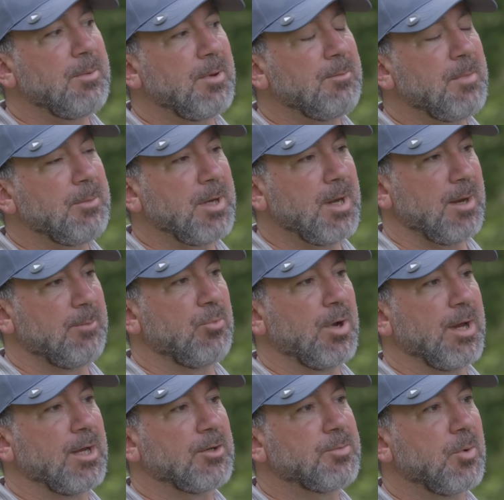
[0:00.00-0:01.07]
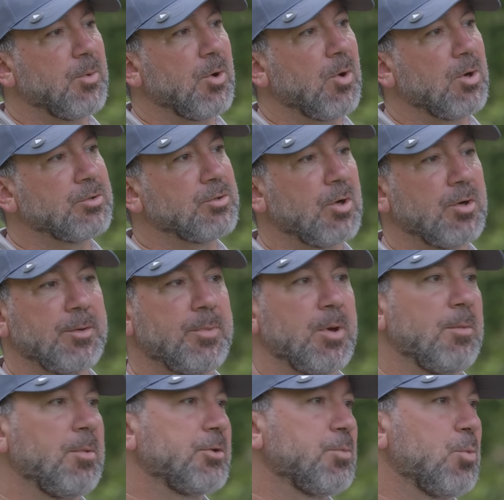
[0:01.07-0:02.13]
Yeah, maybe not a branch, but we are starting to
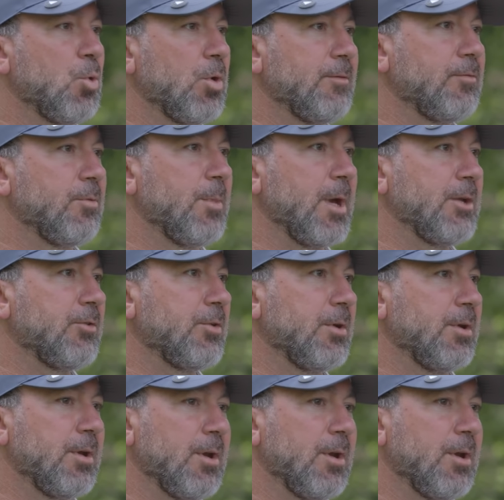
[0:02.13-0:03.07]
publish more information